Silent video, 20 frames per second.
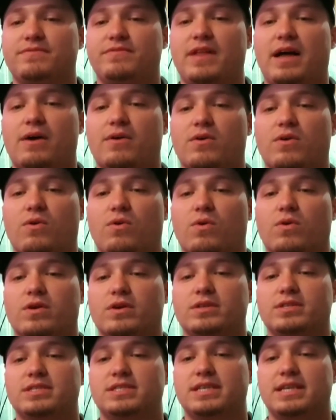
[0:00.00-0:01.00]
of flower
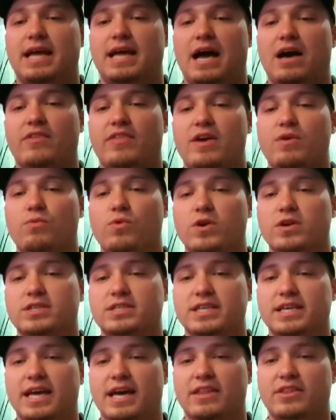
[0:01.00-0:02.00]
horns and how they work
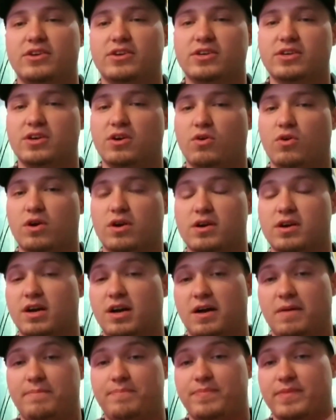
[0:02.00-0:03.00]
together, or
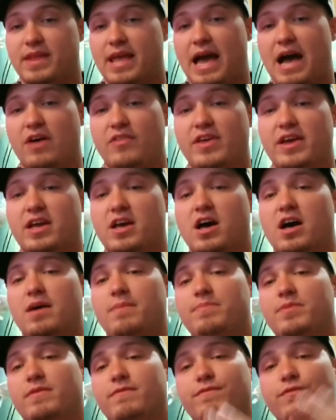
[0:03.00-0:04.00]
how they
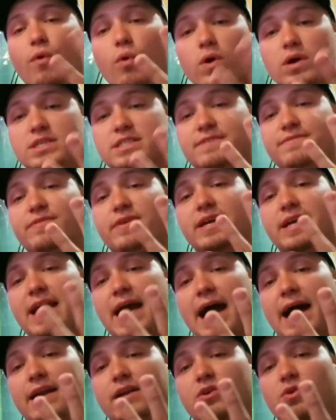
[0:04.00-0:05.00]
come. The 4 different
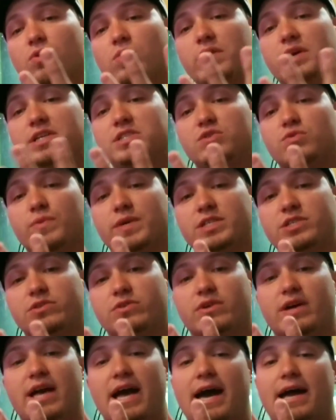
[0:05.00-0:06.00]
categories,
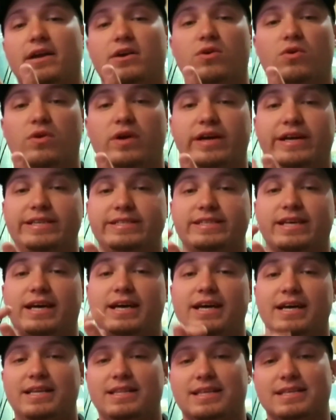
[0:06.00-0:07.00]
original categories:
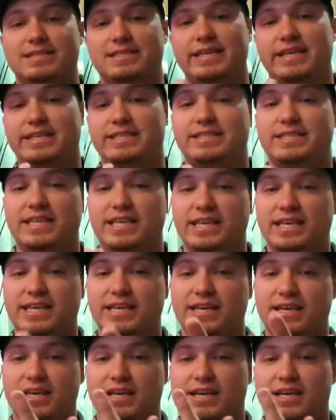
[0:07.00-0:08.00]
the
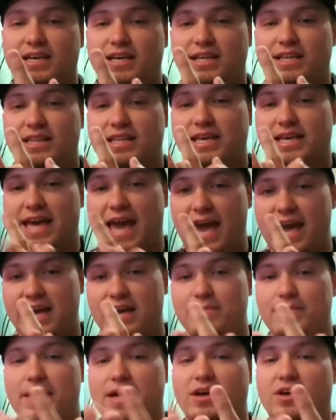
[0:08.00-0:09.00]
ZZ, the
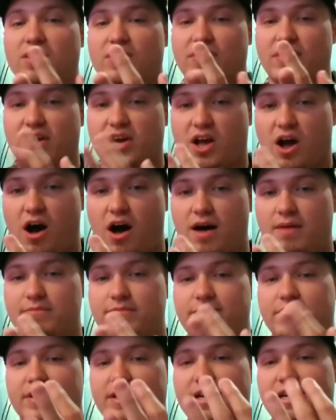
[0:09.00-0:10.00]
KML, the
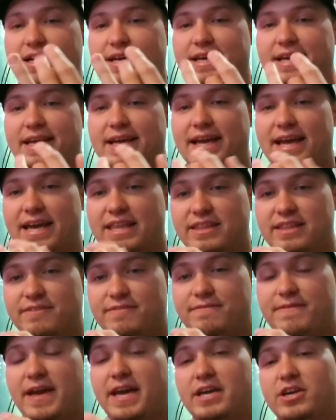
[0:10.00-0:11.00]
Confa, and the
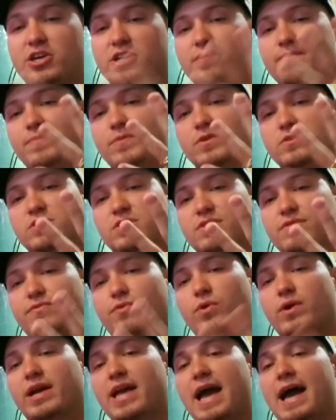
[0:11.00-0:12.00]
fader. Those are the
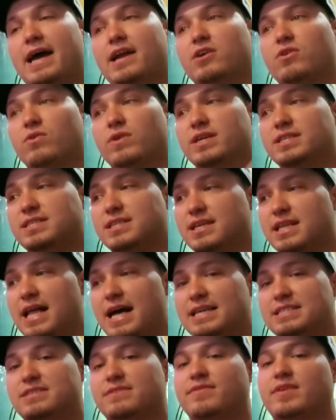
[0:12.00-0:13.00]
4 categories and
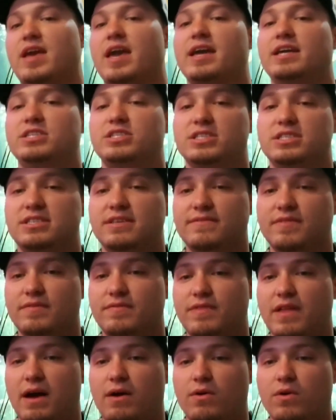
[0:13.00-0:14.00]
classifications of the
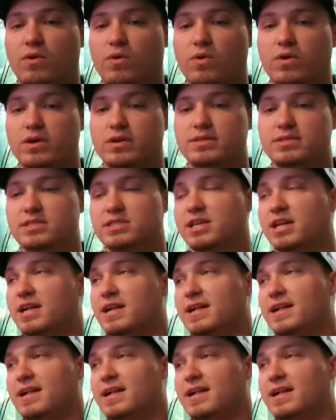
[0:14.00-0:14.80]
flower horns.